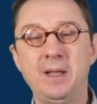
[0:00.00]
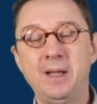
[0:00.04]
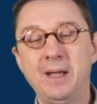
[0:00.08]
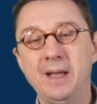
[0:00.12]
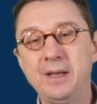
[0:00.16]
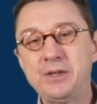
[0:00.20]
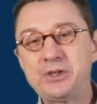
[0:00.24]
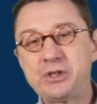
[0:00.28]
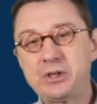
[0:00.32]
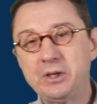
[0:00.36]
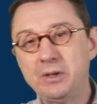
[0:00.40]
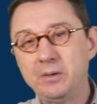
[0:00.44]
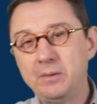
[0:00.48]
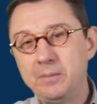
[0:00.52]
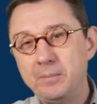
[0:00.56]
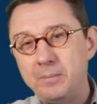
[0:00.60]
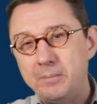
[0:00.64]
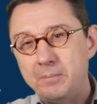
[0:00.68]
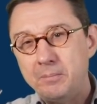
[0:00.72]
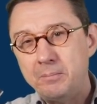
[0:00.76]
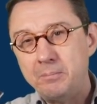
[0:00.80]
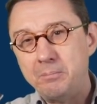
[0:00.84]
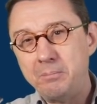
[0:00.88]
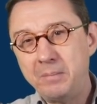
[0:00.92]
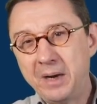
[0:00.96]
And so
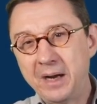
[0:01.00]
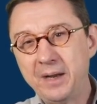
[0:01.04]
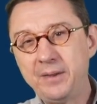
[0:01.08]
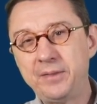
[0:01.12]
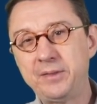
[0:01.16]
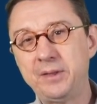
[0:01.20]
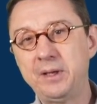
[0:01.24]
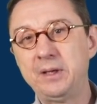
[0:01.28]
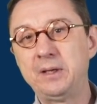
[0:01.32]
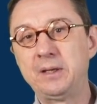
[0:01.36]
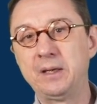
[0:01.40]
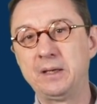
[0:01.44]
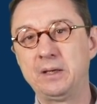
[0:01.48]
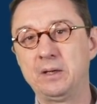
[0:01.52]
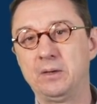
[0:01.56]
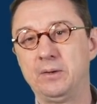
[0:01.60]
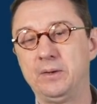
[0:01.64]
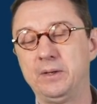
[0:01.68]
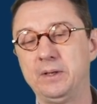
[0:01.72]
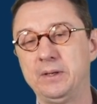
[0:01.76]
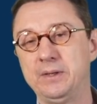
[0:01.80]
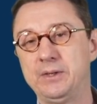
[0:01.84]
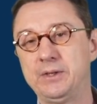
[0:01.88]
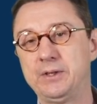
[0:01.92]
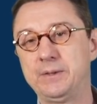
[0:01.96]
my thinking
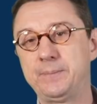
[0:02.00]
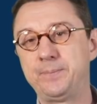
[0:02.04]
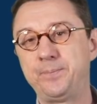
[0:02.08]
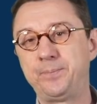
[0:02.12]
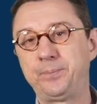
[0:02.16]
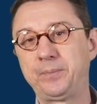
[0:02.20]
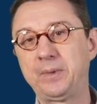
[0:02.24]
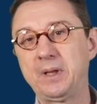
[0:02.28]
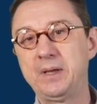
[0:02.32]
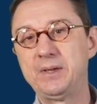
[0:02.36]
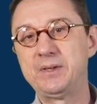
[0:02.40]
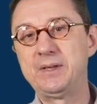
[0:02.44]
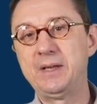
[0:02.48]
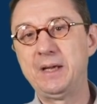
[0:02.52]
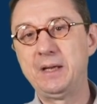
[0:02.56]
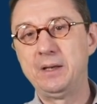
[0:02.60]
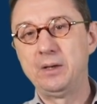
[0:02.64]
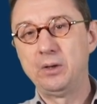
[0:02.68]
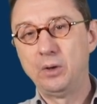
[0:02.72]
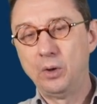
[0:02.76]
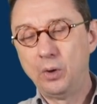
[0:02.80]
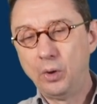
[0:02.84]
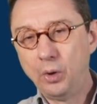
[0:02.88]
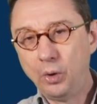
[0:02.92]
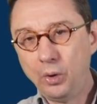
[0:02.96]
on this is
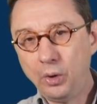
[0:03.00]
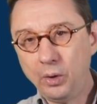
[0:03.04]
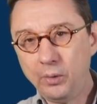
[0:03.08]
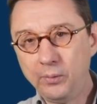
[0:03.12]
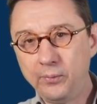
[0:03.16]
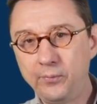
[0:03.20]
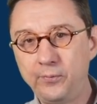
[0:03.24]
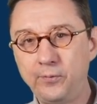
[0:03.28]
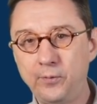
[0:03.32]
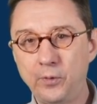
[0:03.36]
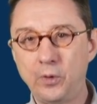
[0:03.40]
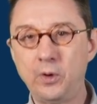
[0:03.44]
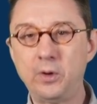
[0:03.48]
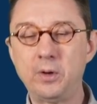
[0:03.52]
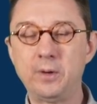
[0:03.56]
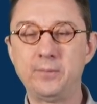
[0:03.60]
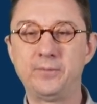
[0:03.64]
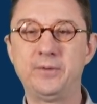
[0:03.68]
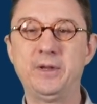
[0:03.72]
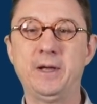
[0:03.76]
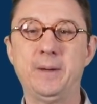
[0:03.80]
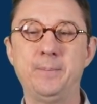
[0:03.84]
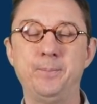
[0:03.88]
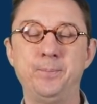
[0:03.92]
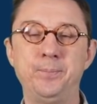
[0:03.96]
that all 4
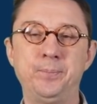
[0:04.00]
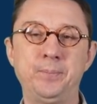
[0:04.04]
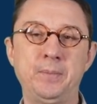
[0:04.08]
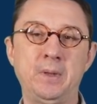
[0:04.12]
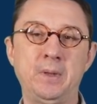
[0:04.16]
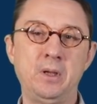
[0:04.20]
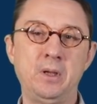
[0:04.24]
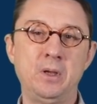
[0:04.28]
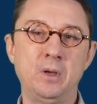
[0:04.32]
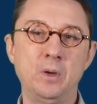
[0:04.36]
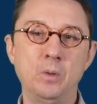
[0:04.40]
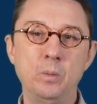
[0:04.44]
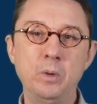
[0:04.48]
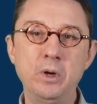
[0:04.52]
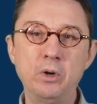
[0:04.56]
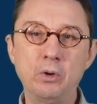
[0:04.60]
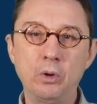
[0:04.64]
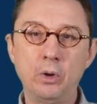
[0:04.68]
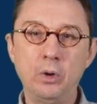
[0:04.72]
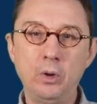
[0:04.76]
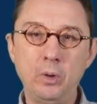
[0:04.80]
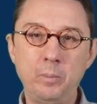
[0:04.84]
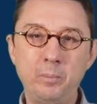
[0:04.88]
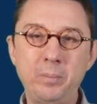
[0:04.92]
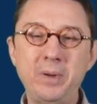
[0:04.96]
of them, we're
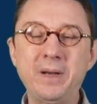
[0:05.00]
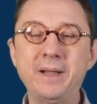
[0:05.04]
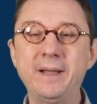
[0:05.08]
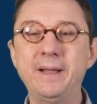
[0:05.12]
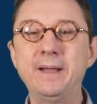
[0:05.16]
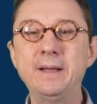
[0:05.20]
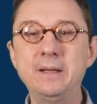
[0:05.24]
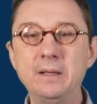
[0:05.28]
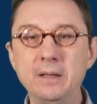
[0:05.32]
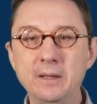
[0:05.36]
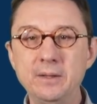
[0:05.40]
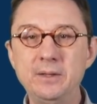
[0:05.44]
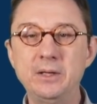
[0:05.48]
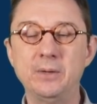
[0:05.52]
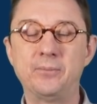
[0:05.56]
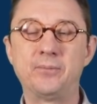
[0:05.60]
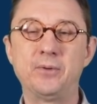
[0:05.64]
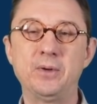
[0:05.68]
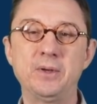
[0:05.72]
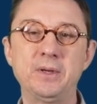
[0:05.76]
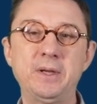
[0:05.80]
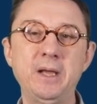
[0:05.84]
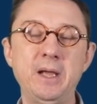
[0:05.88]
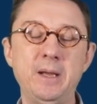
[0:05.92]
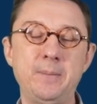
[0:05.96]
all playing a
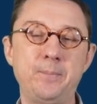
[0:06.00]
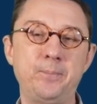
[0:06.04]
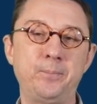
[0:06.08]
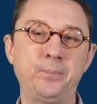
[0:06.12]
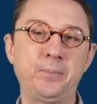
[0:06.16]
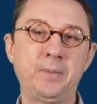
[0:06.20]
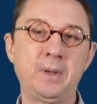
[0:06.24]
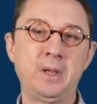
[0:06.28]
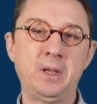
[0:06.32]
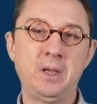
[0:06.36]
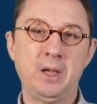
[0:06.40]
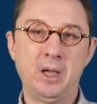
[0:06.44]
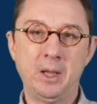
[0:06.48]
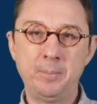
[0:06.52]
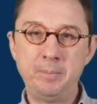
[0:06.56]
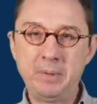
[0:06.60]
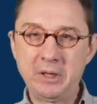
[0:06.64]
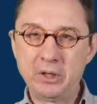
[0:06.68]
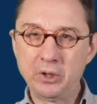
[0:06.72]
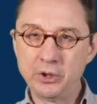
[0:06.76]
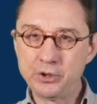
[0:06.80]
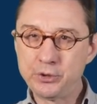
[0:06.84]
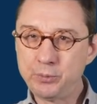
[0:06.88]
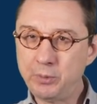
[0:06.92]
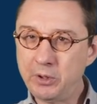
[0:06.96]
different game. And
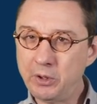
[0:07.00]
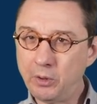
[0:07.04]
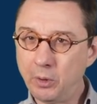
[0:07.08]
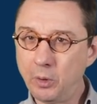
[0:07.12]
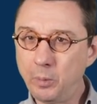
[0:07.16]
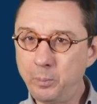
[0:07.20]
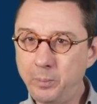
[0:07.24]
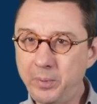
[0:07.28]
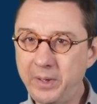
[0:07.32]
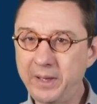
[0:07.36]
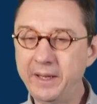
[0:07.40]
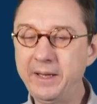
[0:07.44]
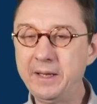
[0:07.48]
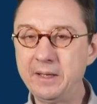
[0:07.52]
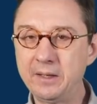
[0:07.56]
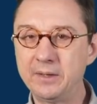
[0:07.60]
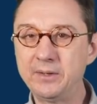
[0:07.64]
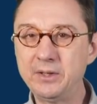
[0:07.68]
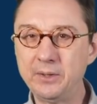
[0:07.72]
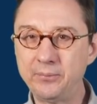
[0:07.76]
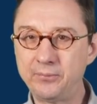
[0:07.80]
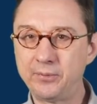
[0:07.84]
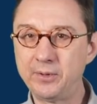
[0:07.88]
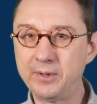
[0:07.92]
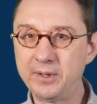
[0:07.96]
because we're all playing a
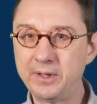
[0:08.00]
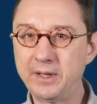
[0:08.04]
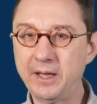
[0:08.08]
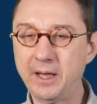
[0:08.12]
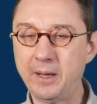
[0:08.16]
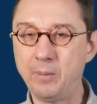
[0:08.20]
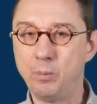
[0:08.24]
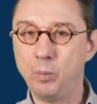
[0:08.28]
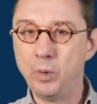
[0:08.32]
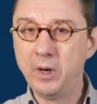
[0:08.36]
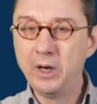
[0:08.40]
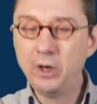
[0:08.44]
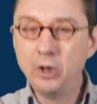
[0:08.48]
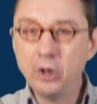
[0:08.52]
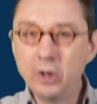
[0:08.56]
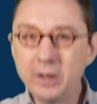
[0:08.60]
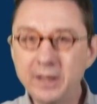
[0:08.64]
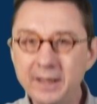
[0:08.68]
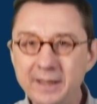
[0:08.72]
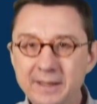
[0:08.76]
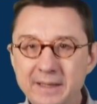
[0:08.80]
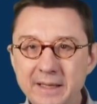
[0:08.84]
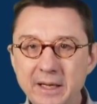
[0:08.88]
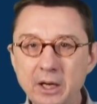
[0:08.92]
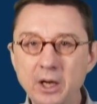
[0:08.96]
different game, we look
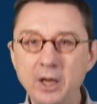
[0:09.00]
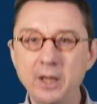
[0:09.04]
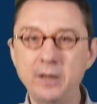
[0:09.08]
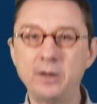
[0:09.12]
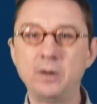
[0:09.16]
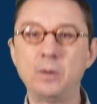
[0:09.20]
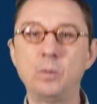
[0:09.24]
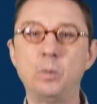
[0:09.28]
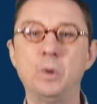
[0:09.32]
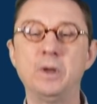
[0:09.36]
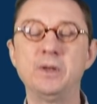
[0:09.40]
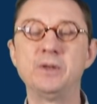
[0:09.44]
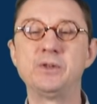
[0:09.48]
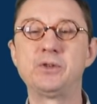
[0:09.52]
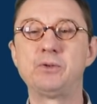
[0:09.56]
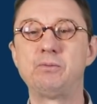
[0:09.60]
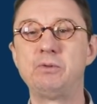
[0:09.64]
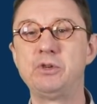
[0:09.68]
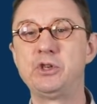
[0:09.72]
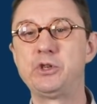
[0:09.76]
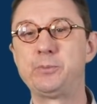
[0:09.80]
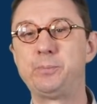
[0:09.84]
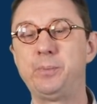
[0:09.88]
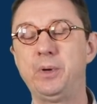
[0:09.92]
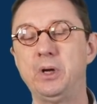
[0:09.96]
at the other one's
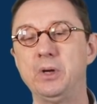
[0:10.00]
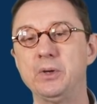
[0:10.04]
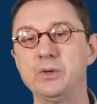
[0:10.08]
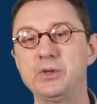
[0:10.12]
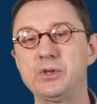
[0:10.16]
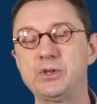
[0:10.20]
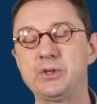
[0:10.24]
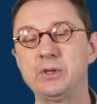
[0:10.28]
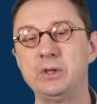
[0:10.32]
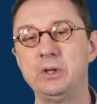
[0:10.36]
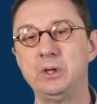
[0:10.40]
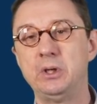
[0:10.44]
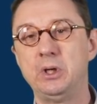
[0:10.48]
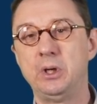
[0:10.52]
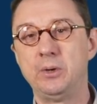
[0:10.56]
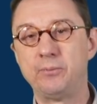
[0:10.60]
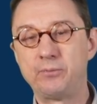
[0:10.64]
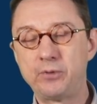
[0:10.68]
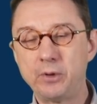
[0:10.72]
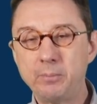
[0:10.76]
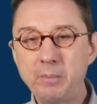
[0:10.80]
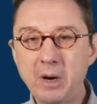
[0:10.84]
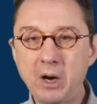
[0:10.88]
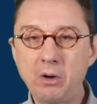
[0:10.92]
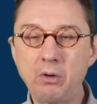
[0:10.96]
response
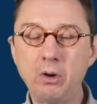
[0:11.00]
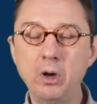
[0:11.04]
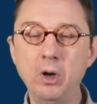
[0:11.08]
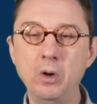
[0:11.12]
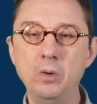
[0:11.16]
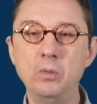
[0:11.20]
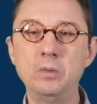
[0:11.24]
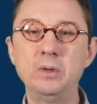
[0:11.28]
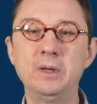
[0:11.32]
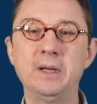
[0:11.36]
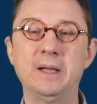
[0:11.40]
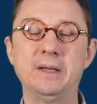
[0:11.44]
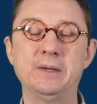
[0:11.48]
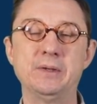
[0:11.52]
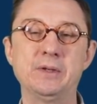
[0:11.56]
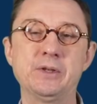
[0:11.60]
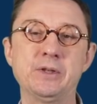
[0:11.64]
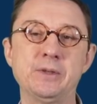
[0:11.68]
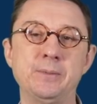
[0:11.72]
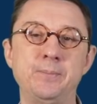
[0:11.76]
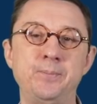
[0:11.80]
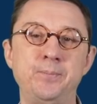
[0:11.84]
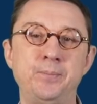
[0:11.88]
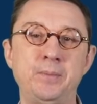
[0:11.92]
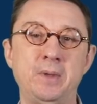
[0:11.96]
from our own
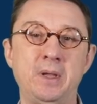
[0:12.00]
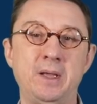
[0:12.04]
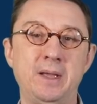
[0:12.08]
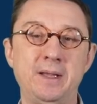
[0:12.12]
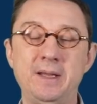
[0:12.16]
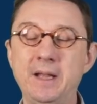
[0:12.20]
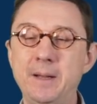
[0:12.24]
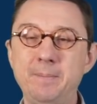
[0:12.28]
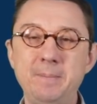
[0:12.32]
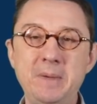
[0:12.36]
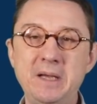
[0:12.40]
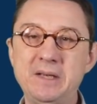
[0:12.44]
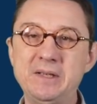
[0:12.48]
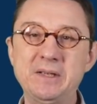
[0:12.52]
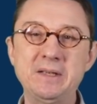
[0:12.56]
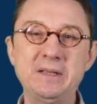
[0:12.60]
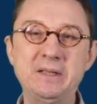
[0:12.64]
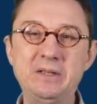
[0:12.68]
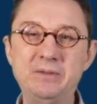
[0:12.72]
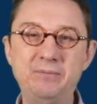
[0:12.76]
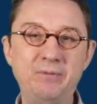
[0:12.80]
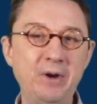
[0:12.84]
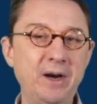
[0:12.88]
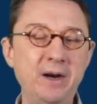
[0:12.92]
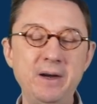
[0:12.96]
lens. And that makes
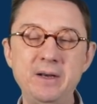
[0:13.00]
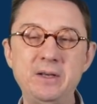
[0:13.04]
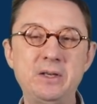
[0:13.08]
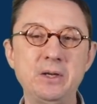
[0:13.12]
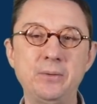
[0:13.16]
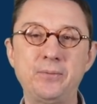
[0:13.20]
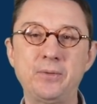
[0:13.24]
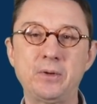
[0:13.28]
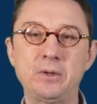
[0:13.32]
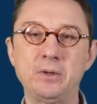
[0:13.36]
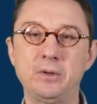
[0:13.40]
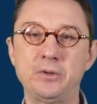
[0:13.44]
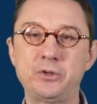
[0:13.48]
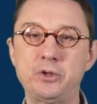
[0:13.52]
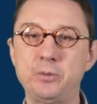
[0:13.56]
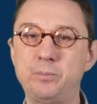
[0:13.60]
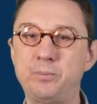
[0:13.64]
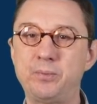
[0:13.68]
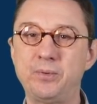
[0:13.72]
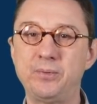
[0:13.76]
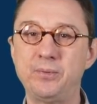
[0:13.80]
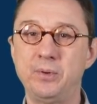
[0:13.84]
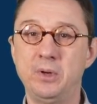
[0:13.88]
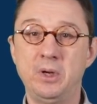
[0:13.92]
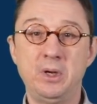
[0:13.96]
it very difficult
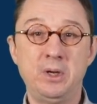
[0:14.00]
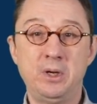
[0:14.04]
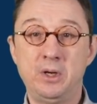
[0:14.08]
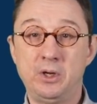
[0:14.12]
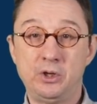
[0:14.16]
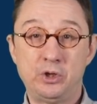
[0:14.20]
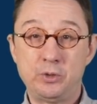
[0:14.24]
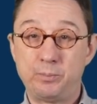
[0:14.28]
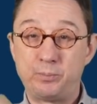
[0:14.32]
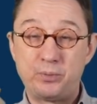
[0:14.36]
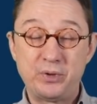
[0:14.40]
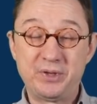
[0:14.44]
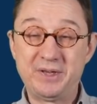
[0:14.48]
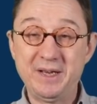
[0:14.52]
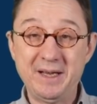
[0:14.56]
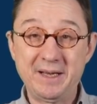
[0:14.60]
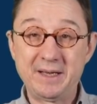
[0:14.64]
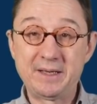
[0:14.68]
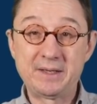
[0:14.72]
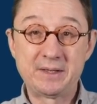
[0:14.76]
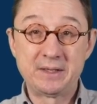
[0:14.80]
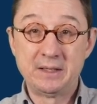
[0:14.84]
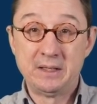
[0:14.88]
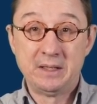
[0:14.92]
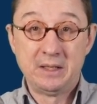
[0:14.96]
to
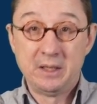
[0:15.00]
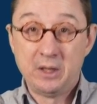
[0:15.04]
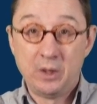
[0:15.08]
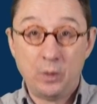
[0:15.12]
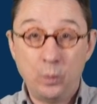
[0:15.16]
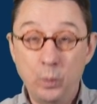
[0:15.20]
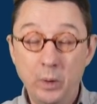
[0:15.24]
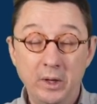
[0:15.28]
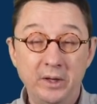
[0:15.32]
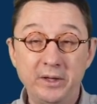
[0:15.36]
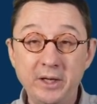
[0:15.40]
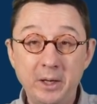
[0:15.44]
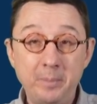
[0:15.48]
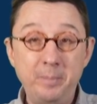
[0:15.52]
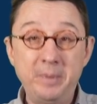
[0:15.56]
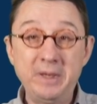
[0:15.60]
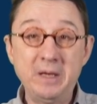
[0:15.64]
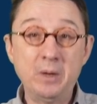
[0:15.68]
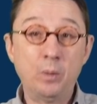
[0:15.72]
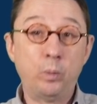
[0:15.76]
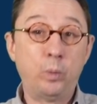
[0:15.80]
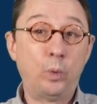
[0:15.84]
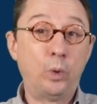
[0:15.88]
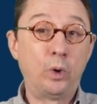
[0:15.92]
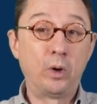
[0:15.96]
predict, will there be
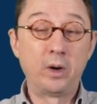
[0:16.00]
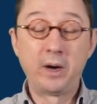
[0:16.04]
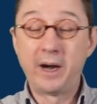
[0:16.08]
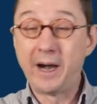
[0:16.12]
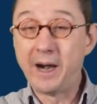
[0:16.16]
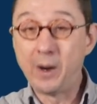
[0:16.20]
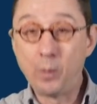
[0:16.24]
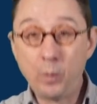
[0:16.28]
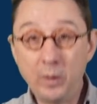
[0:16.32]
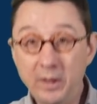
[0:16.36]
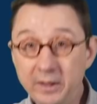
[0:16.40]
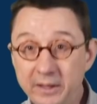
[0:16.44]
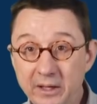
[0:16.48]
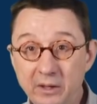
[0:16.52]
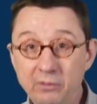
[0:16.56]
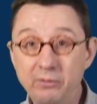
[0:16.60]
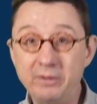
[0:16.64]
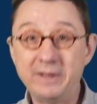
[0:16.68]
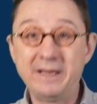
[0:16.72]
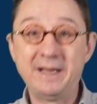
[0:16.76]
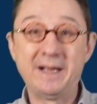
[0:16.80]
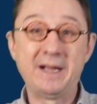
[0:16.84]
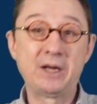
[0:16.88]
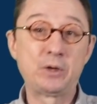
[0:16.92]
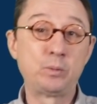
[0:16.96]
a war, how will they
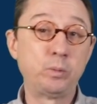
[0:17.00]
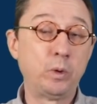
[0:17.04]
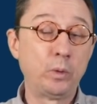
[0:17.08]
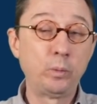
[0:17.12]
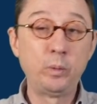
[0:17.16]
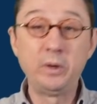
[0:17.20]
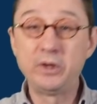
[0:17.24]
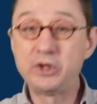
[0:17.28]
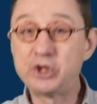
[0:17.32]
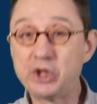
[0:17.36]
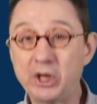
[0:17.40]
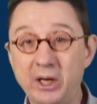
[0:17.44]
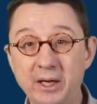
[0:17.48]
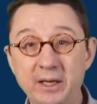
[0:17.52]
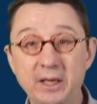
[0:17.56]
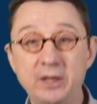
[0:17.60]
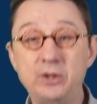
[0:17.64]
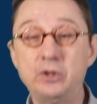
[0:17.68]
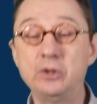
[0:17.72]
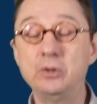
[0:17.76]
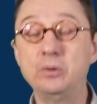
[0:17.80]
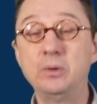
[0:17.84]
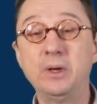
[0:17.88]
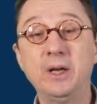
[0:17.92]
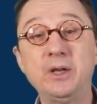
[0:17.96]
react, what will China
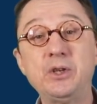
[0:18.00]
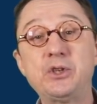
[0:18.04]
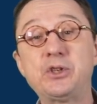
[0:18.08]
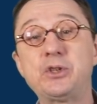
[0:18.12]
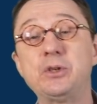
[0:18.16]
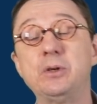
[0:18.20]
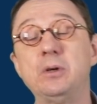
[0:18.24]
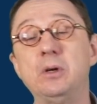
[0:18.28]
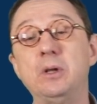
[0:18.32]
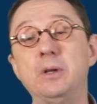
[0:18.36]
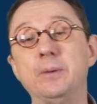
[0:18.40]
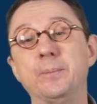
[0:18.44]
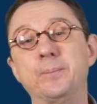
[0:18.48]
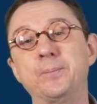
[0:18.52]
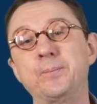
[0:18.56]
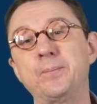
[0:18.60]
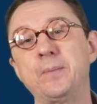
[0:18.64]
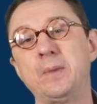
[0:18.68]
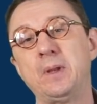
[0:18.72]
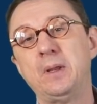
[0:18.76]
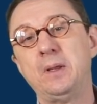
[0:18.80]
do, and so on.